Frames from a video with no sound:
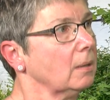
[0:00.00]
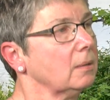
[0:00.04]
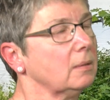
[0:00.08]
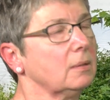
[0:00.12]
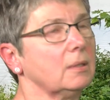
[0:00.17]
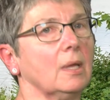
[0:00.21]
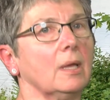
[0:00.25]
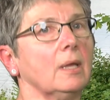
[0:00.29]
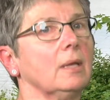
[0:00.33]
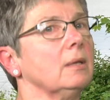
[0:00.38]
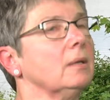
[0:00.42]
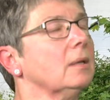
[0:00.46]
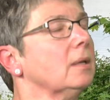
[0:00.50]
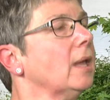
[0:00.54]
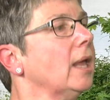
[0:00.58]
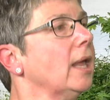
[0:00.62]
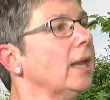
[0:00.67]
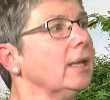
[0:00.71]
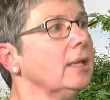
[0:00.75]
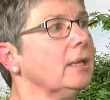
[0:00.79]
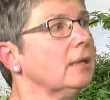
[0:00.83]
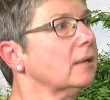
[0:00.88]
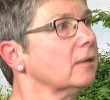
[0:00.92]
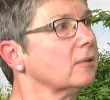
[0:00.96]
than
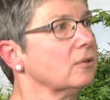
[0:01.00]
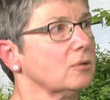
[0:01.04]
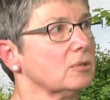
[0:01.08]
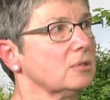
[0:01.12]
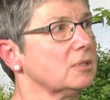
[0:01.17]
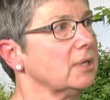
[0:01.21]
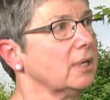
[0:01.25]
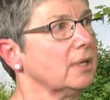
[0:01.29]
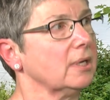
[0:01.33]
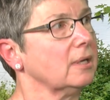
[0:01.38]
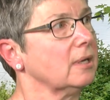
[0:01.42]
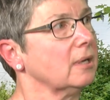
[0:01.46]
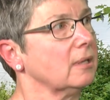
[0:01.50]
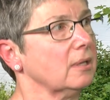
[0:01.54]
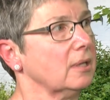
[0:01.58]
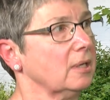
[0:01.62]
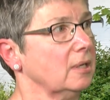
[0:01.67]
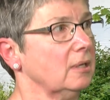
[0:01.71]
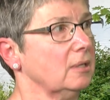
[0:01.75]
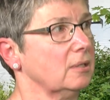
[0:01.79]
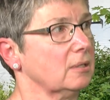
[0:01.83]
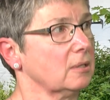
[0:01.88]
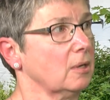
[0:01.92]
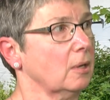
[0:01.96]
any other city on the
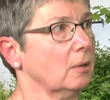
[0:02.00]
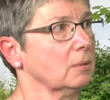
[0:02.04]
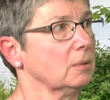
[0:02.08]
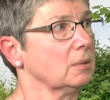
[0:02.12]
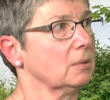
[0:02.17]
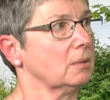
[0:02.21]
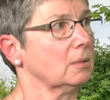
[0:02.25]
East Coast.